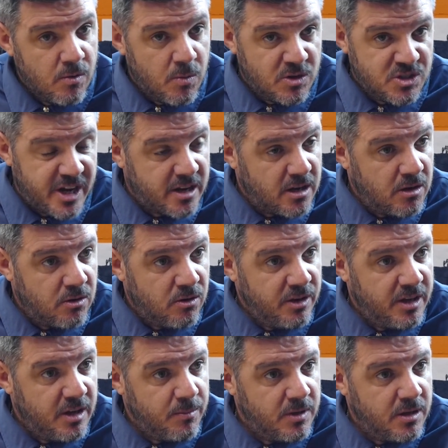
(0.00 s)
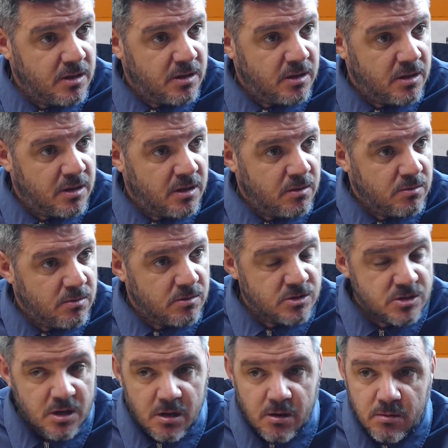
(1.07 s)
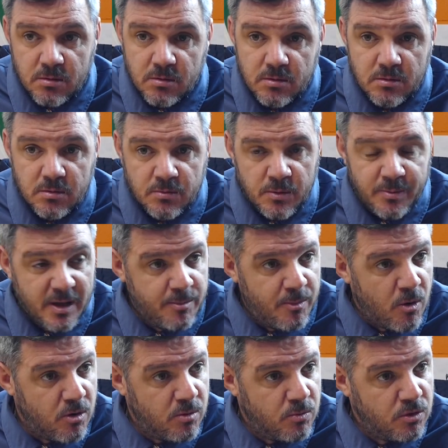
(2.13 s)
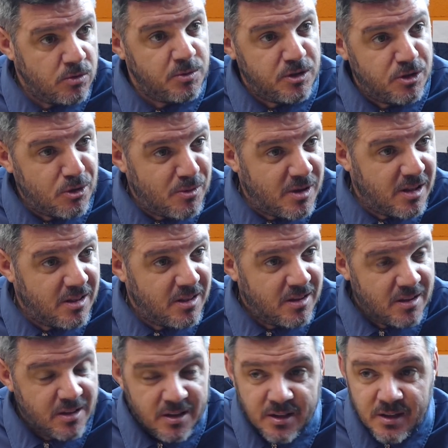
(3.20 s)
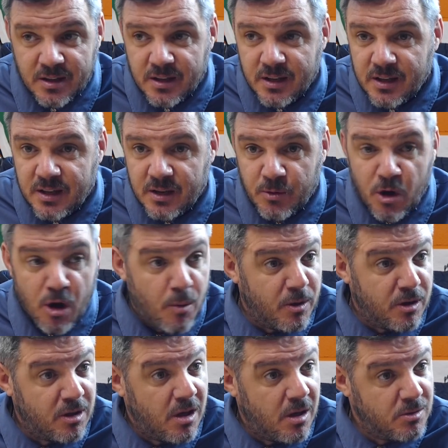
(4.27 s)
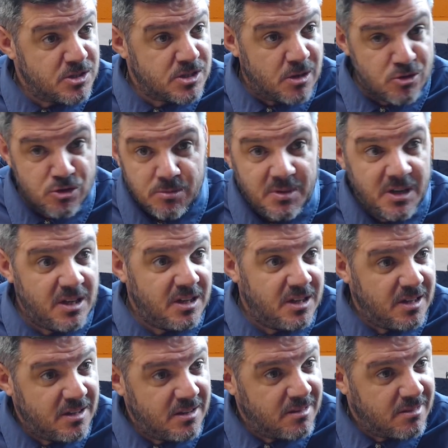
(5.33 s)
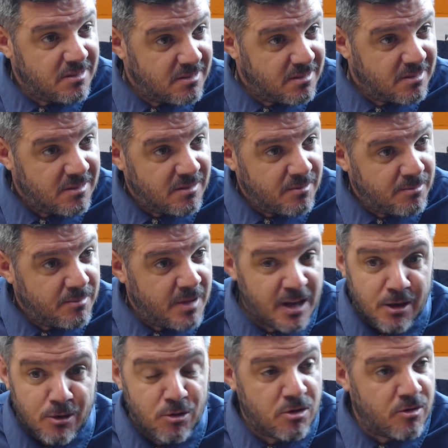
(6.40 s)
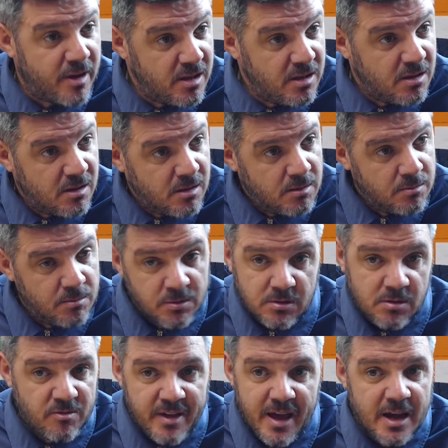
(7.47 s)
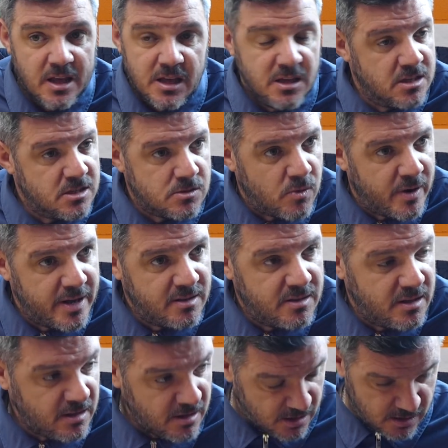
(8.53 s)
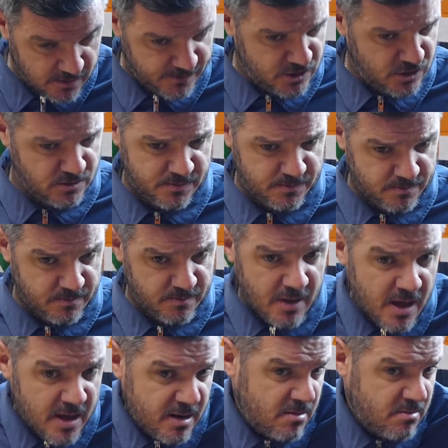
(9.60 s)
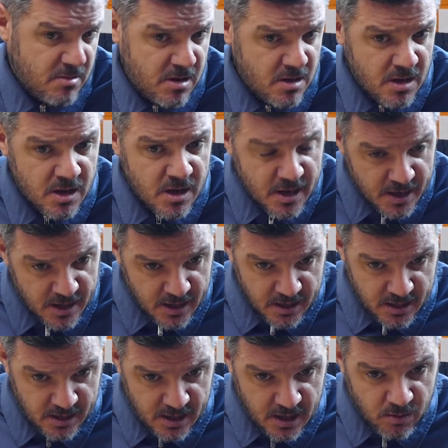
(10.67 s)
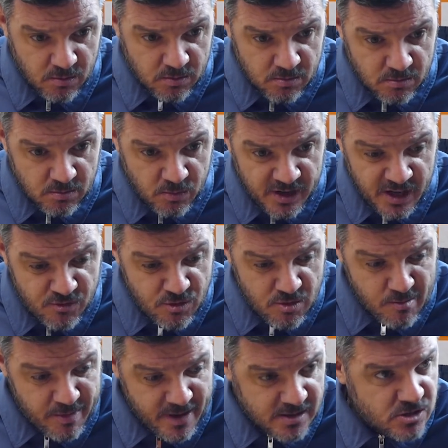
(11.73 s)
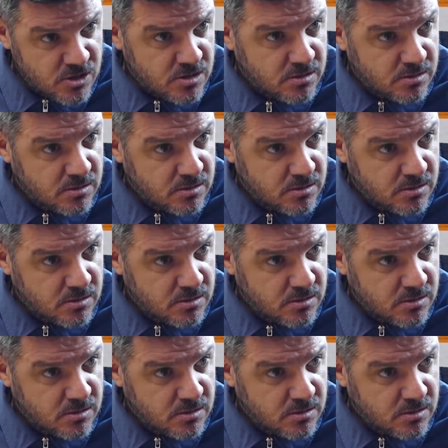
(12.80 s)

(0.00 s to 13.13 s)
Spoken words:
We were Jekyll and Hyde, didn't we? You know, so we play Bournemouth, we do well. We all want to go on social media and make it look great, but the reality is we're 18th in the division, and you know we need root and branch.